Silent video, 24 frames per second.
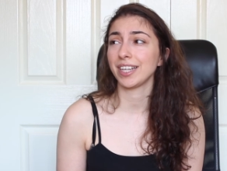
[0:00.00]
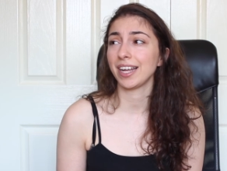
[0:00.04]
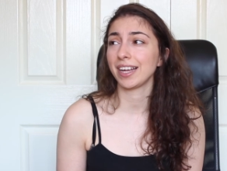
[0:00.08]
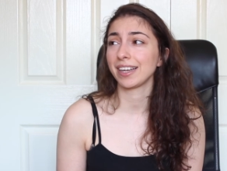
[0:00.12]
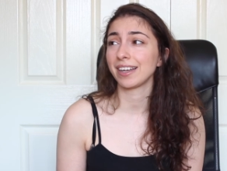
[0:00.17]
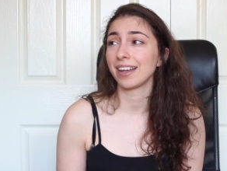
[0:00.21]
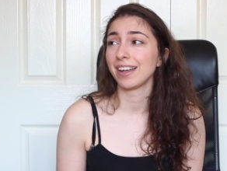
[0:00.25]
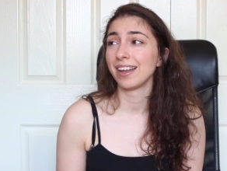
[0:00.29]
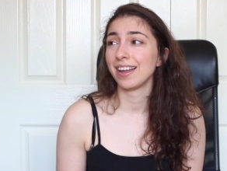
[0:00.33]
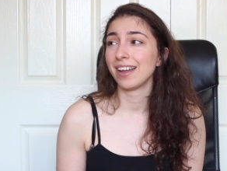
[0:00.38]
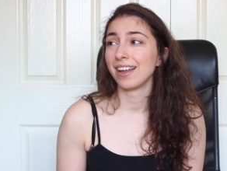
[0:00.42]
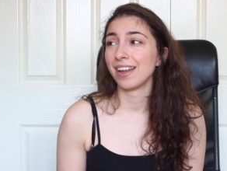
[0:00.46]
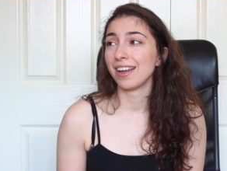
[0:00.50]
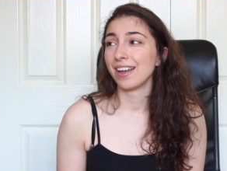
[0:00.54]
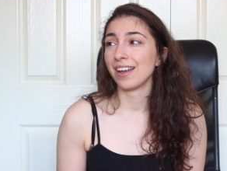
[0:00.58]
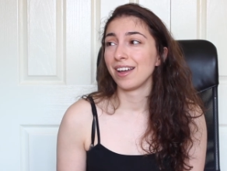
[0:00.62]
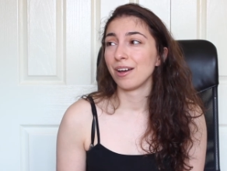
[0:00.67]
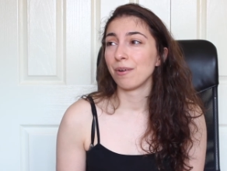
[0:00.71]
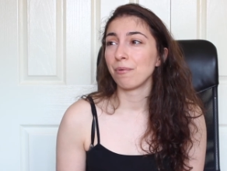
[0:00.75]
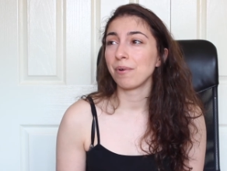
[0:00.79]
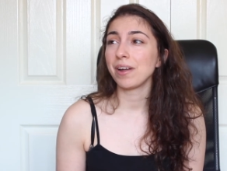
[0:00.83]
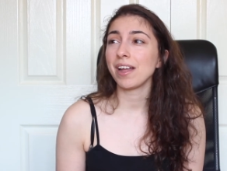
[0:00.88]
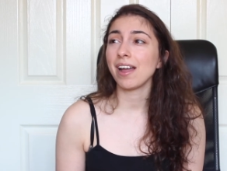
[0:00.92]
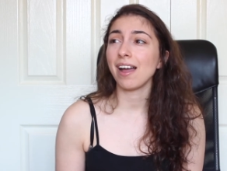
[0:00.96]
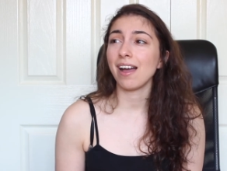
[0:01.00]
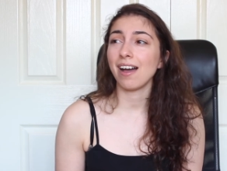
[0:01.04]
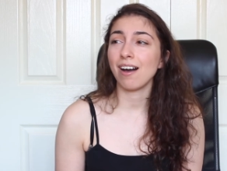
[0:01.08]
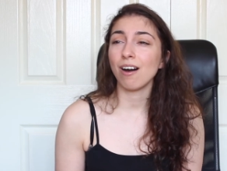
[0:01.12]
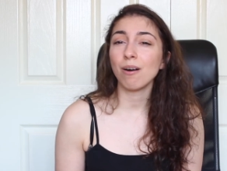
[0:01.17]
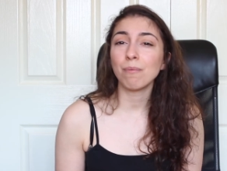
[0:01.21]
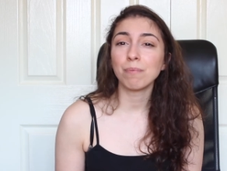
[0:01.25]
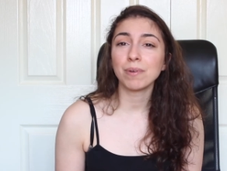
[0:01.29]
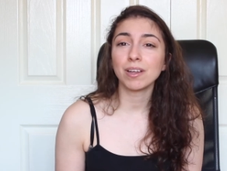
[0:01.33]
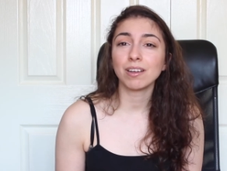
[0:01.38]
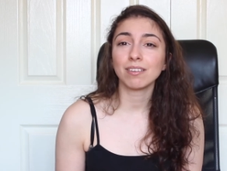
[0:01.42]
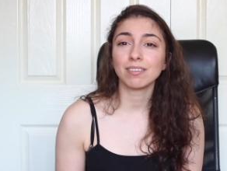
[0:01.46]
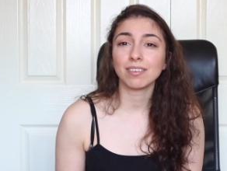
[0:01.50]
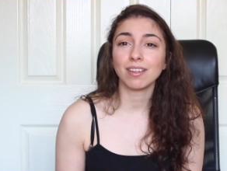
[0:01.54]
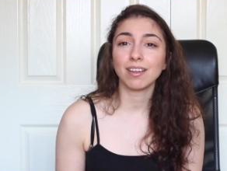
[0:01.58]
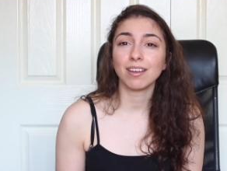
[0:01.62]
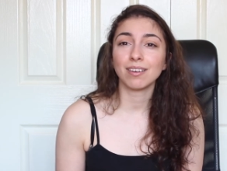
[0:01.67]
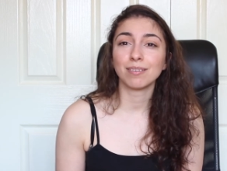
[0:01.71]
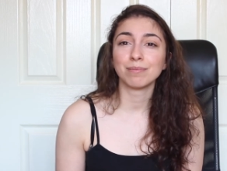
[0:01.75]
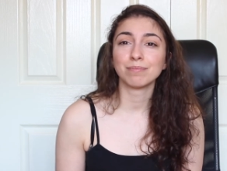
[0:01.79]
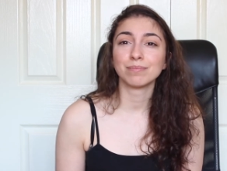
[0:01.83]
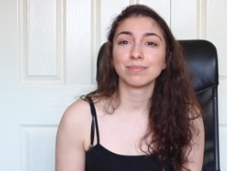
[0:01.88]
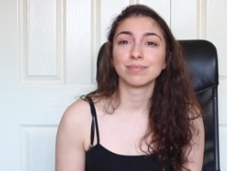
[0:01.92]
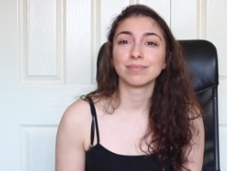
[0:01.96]
Like, we are helping
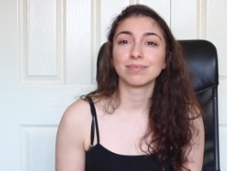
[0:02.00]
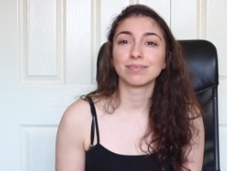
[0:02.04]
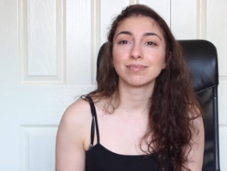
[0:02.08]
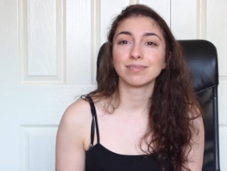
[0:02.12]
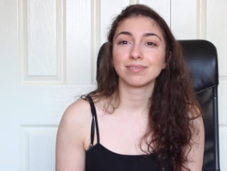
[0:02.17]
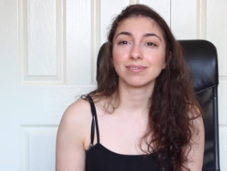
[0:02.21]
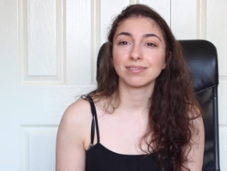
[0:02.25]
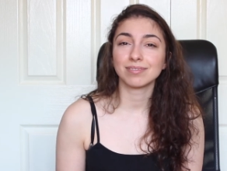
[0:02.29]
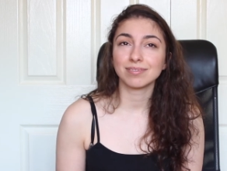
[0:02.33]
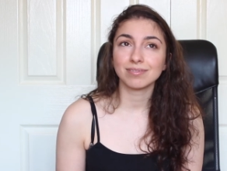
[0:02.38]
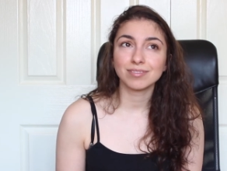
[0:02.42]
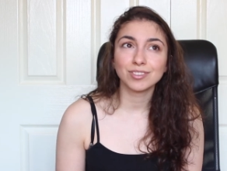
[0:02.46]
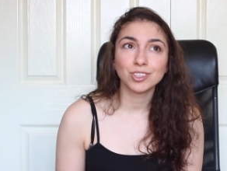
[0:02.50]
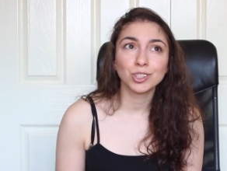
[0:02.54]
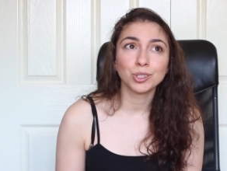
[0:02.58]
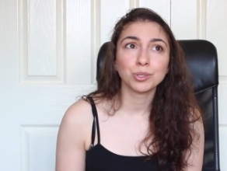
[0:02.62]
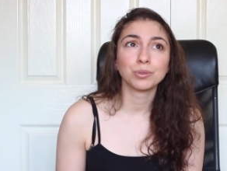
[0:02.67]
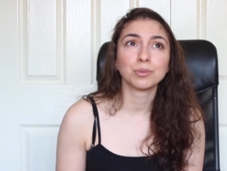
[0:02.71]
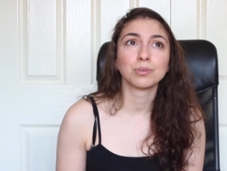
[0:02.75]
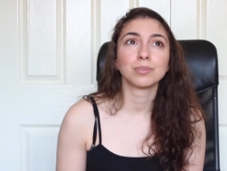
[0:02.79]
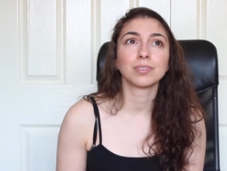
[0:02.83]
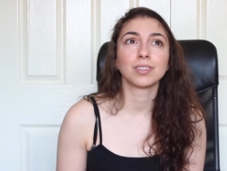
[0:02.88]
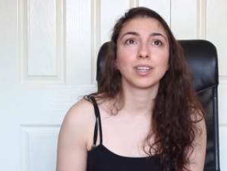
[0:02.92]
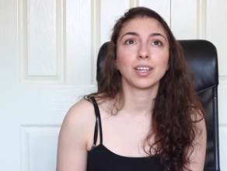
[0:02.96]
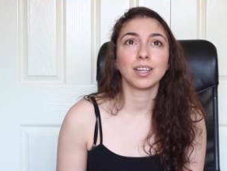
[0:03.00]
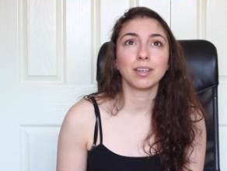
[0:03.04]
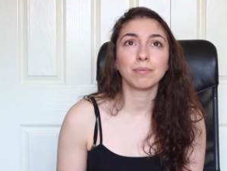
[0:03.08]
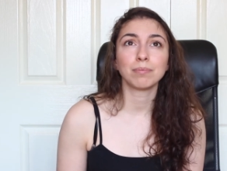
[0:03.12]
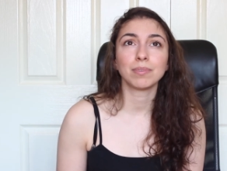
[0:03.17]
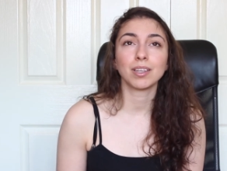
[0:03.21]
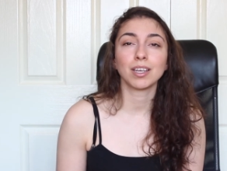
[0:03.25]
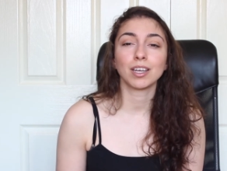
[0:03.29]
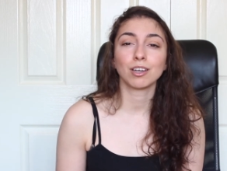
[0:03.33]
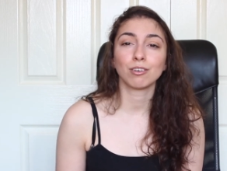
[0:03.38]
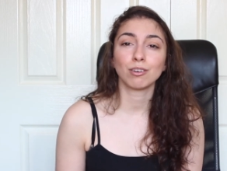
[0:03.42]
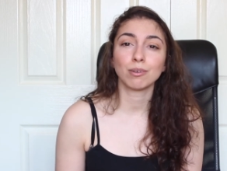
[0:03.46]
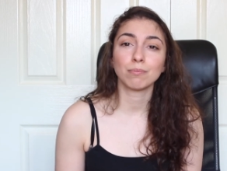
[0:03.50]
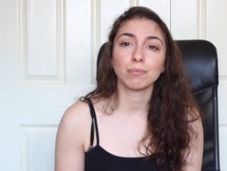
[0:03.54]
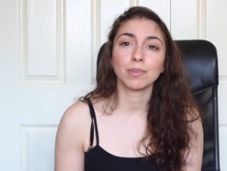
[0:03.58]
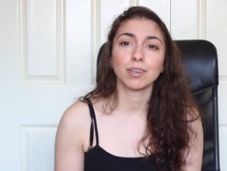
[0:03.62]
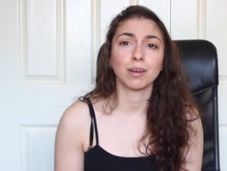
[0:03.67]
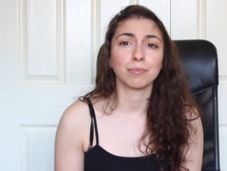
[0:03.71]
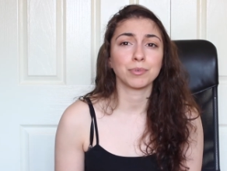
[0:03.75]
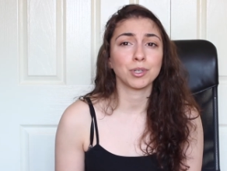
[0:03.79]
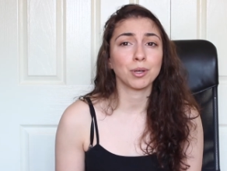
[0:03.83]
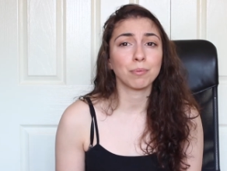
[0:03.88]
them to keep their equipment up.